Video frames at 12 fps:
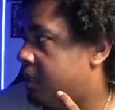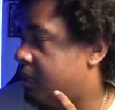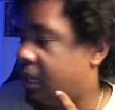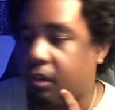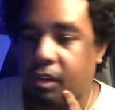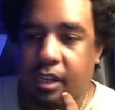
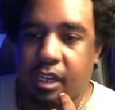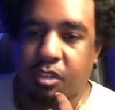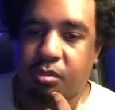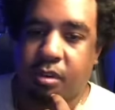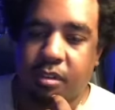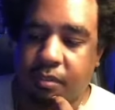I don't know. I
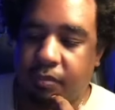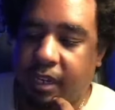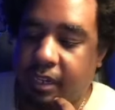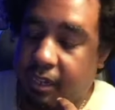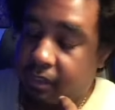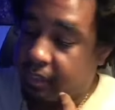guess we'll have to
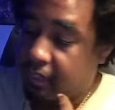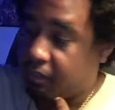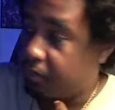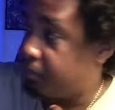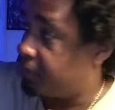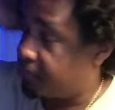find out
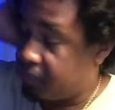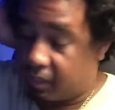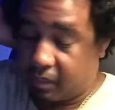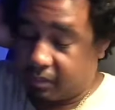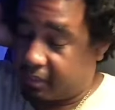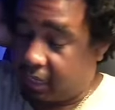later. But
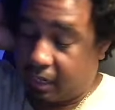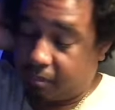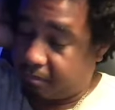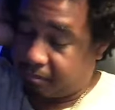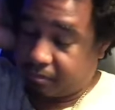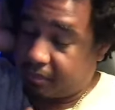regardless,
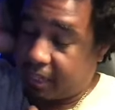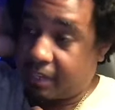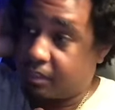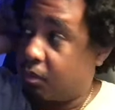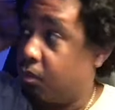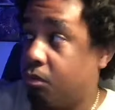I'm
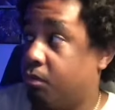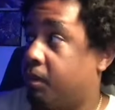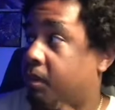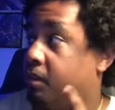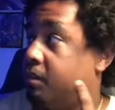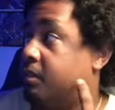that's cool,
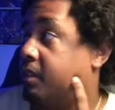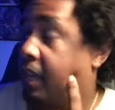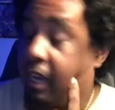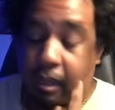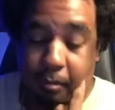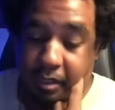bro.
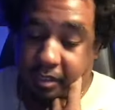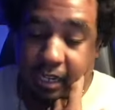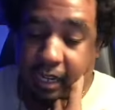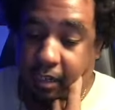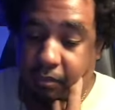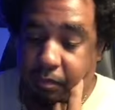I'm
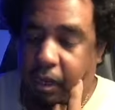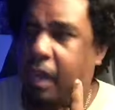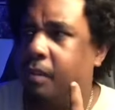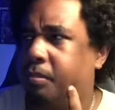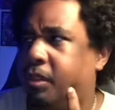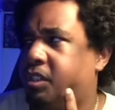excited for.
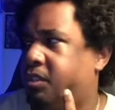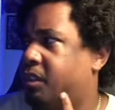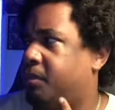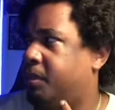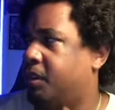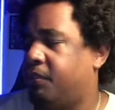I'm pretty sure
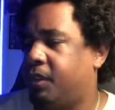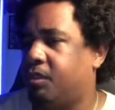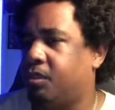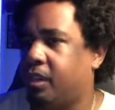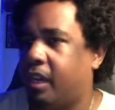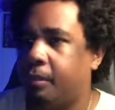there'll be a
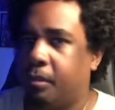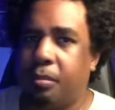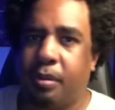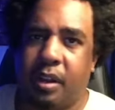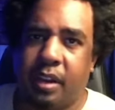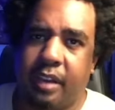physical copy. You
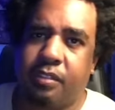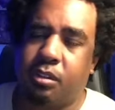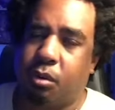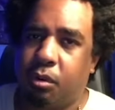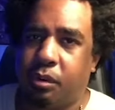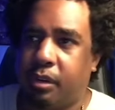probably have to
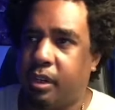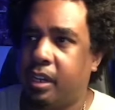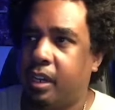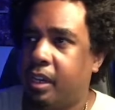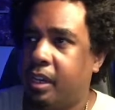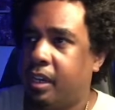order it,
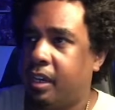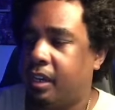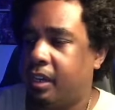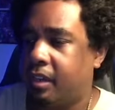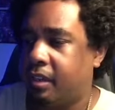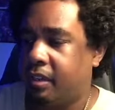
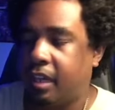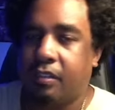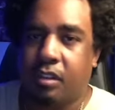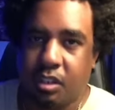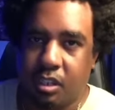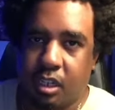and uh, they have
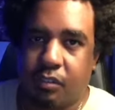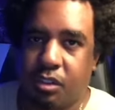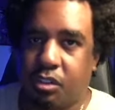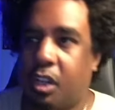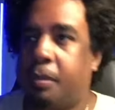to deliver it to you.